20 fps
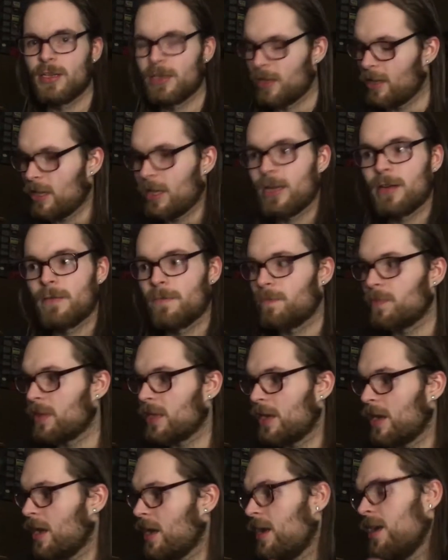
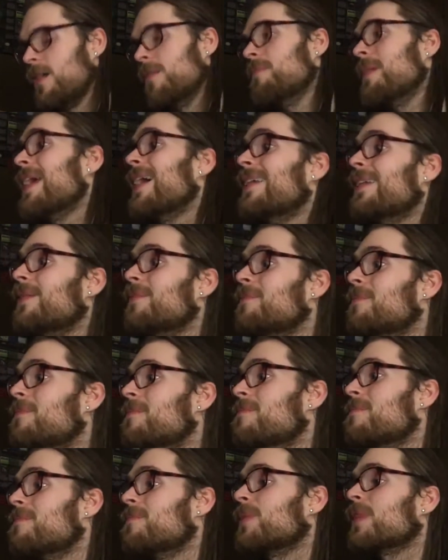Oh,
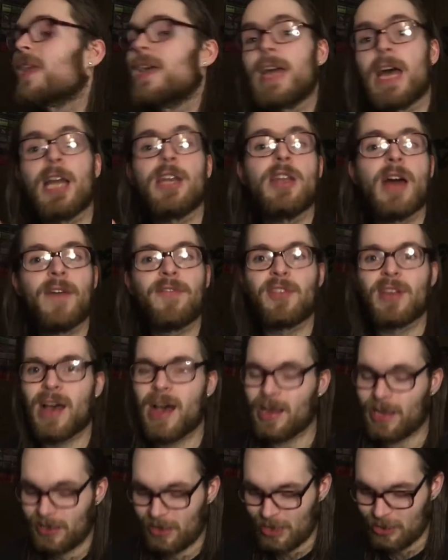man. Enough
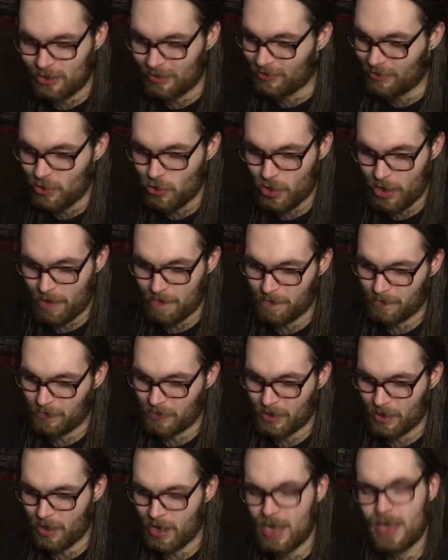talking. Let's just do it.
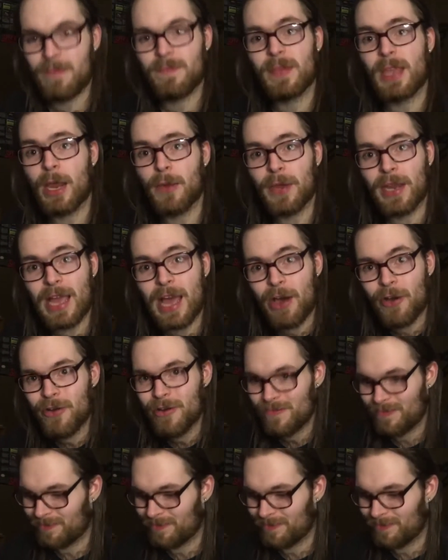Alright, here we go.